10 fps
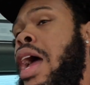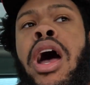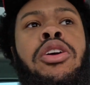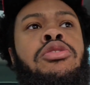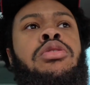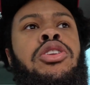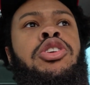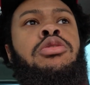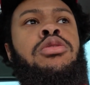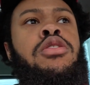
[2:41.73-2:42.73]
how you can
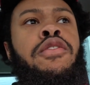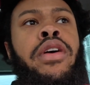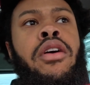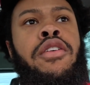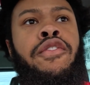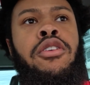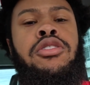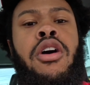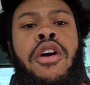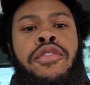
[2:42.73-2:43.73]
choose your very
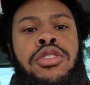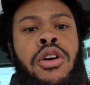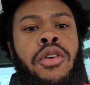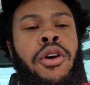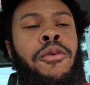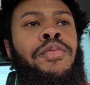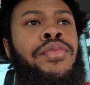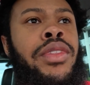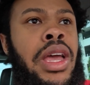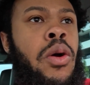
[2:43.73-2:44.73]
first car for Turo,
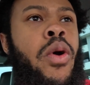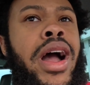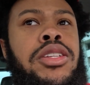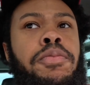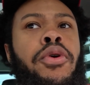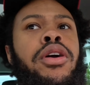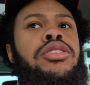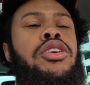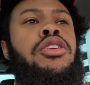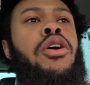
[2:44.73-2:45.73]
and why it's
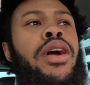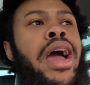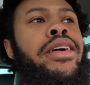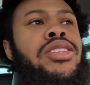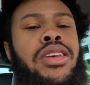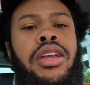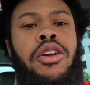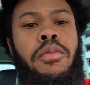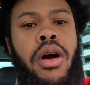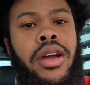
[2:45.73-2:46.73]
important to, you know, kind of study
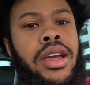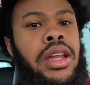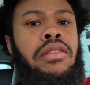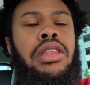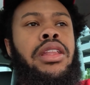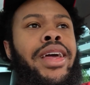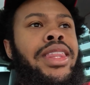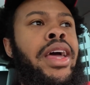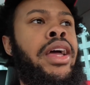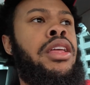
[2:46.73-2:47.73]
your market and everything
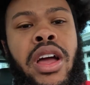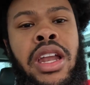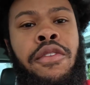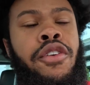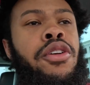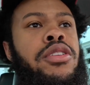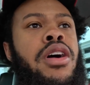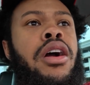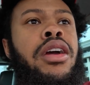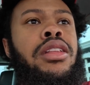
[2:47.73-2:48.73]
like that. But any further
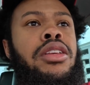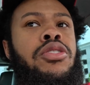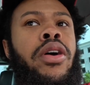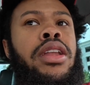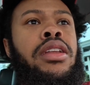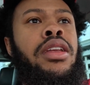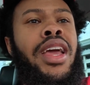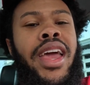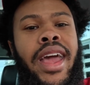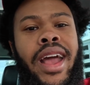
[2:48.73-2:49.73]
talking, let's go ahead and
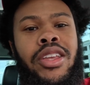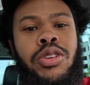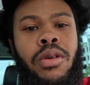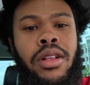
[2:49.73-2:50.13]
head to our